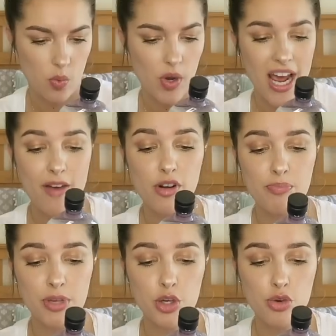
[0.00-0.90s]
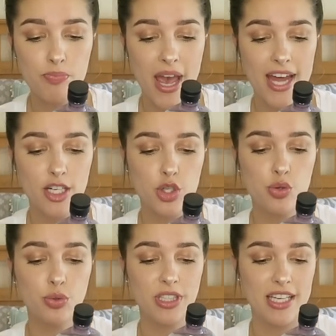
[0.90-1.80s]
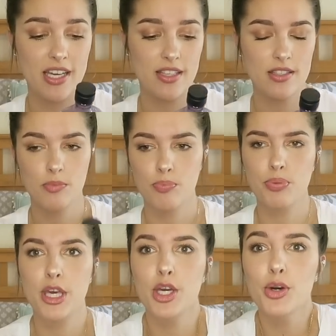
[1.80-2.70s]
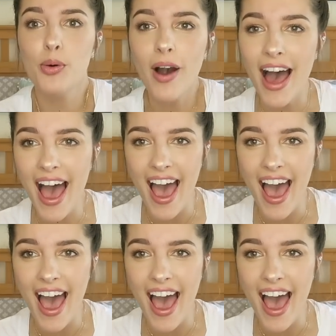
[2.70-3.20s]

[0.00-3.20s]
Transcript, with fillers: Whatever Pew Patachuli is. Pew?